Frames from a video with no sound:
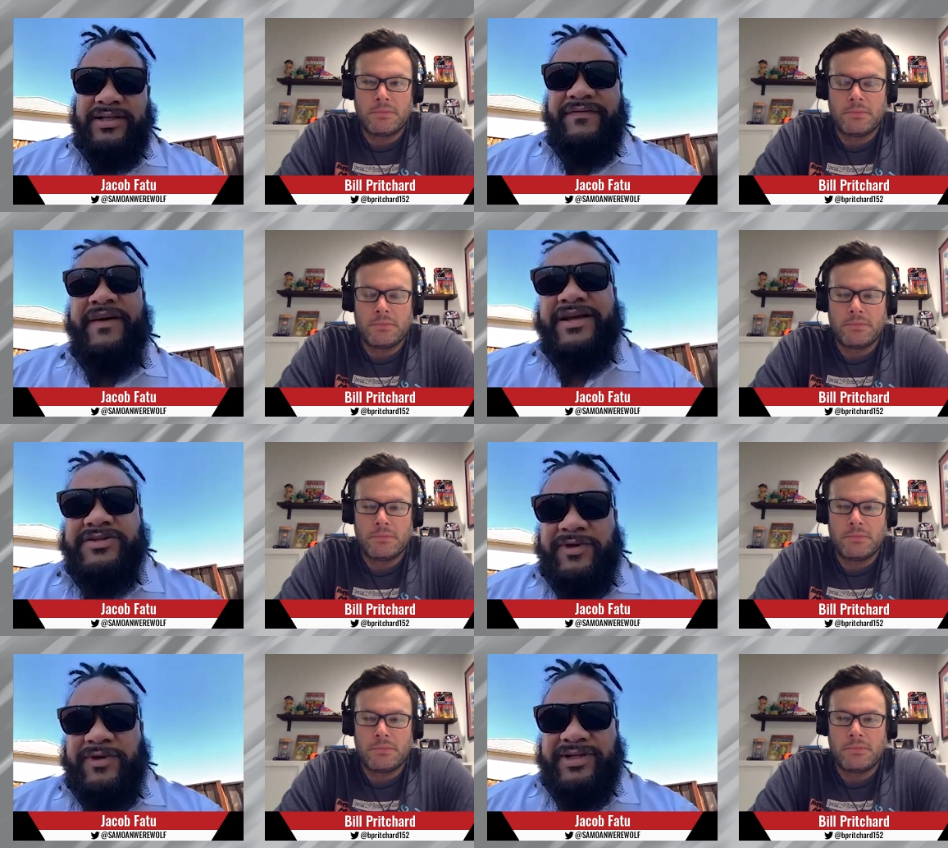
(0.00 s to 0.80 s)
Speaker 1: fans
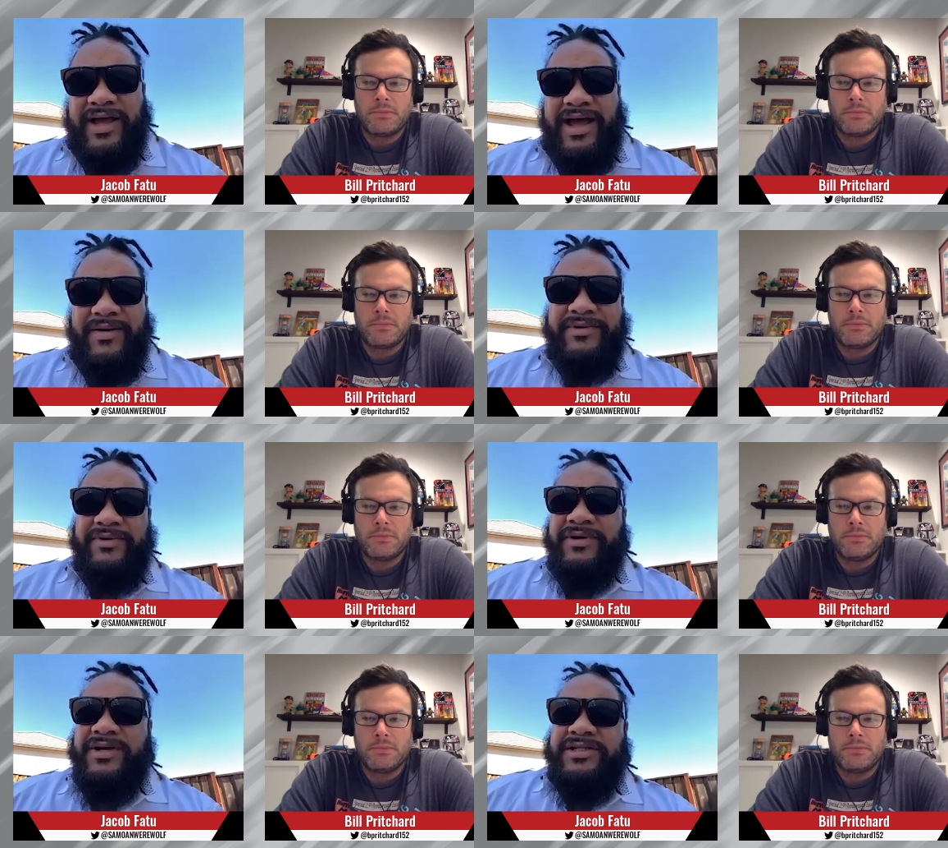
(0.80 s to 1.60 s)
want it to happen,
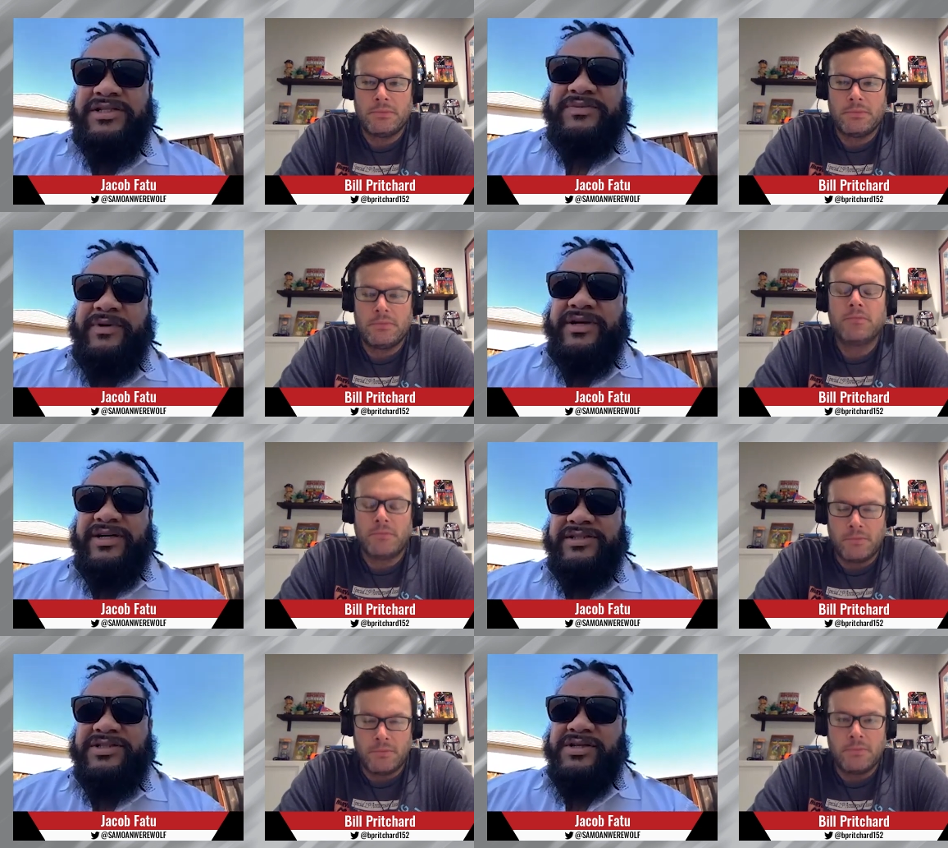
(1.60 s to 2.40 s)
or just
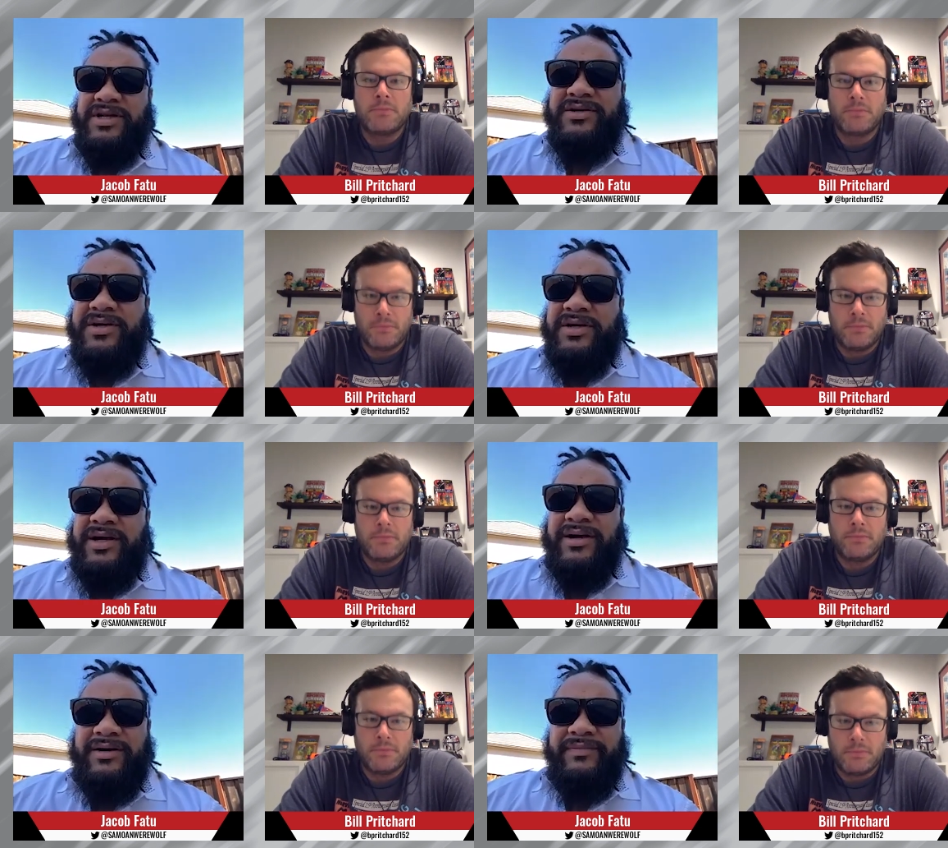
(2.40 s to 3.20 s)
because you know,
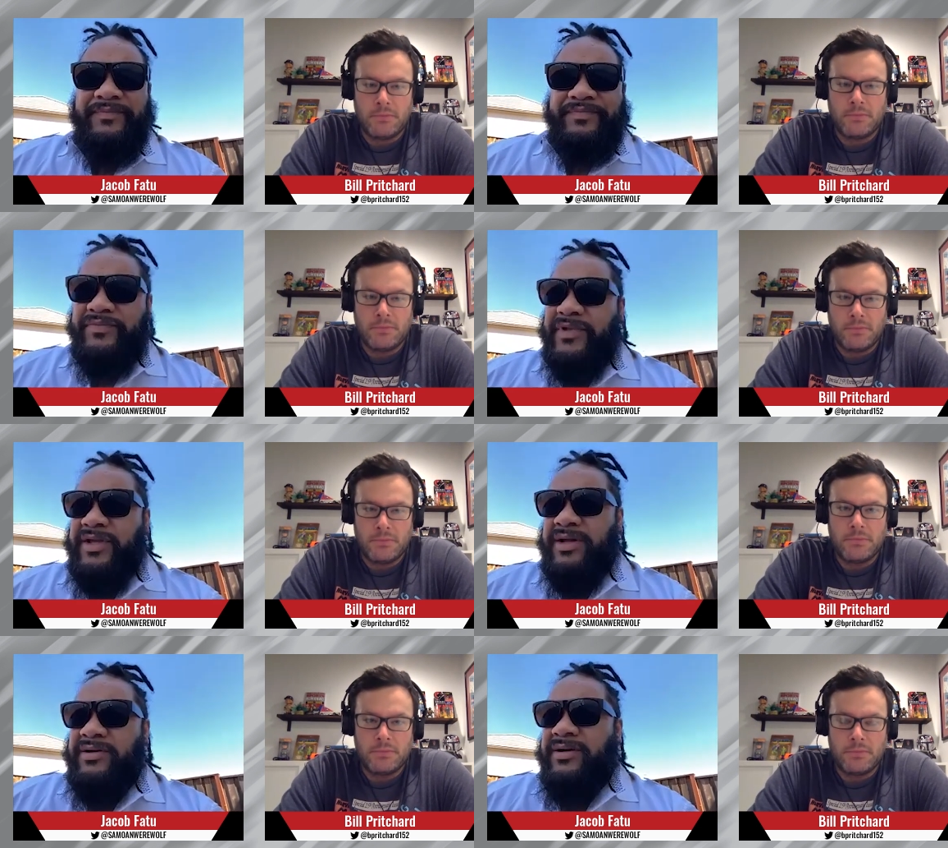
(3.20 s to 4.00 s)
um, you
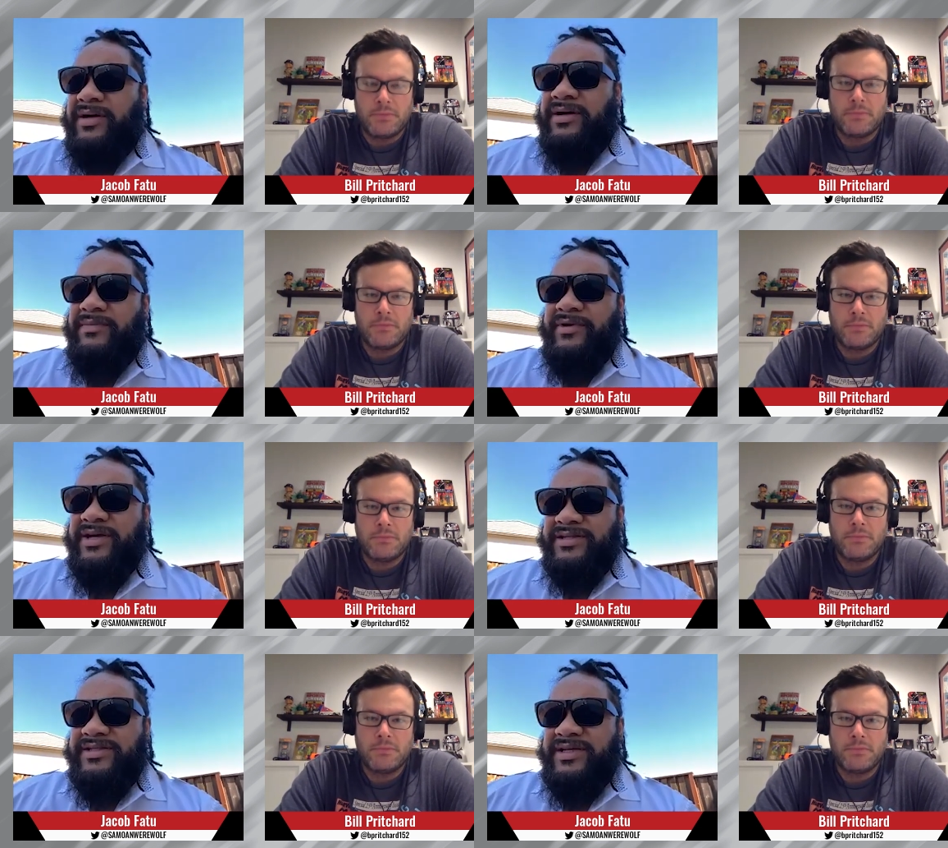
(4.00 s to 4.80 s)
know, uh,
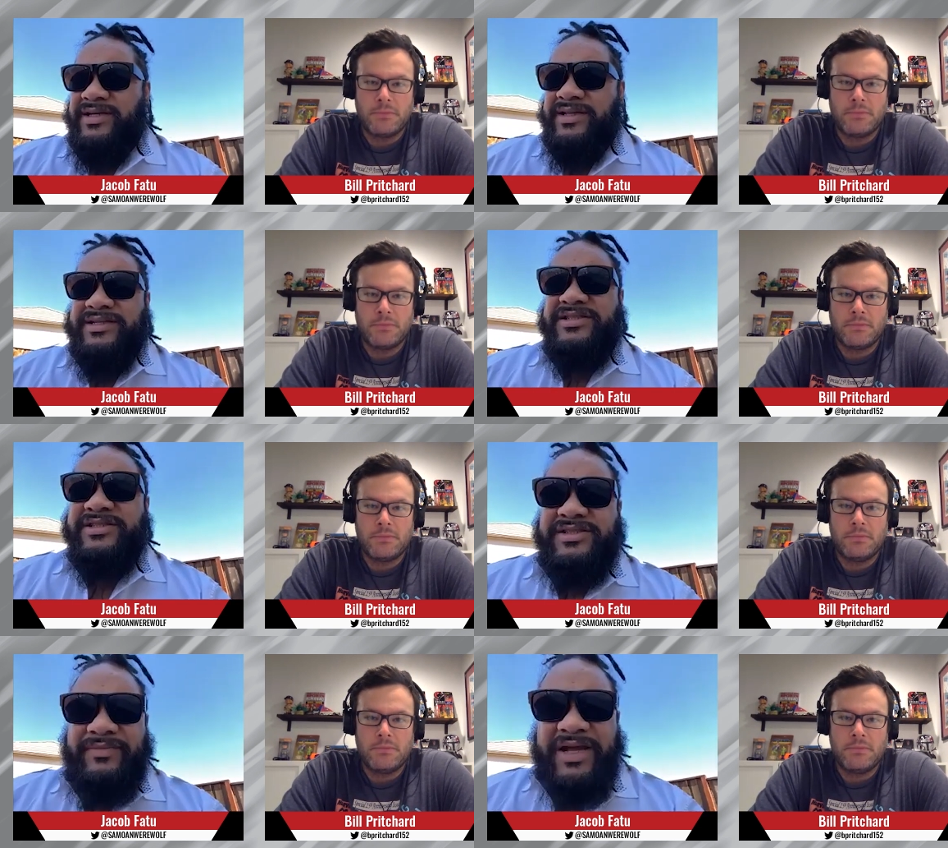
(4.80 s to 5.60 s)
because uh, that's
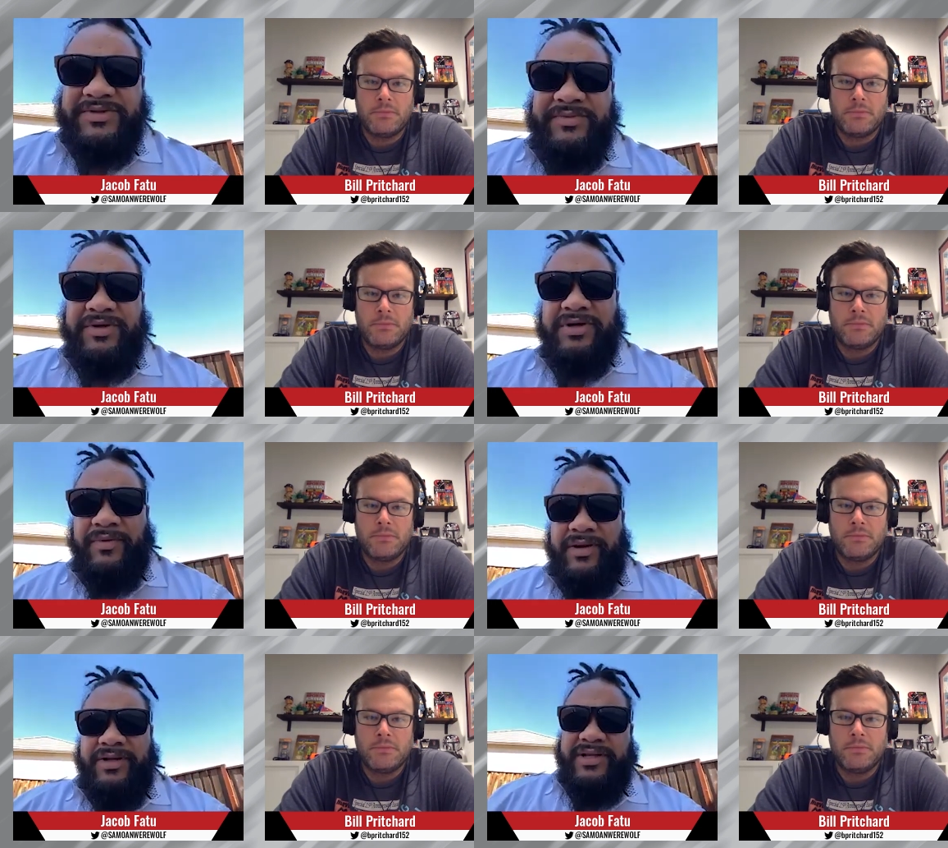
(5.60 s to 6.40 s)
just the match buildup
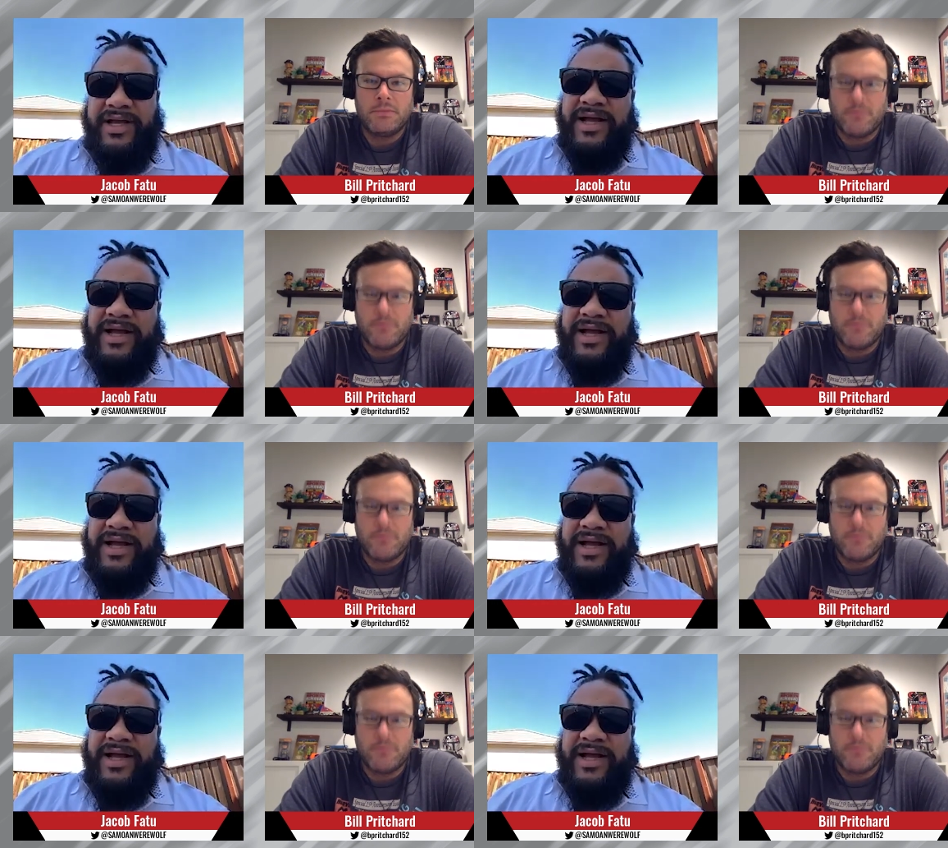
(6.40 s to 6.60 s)
or anything.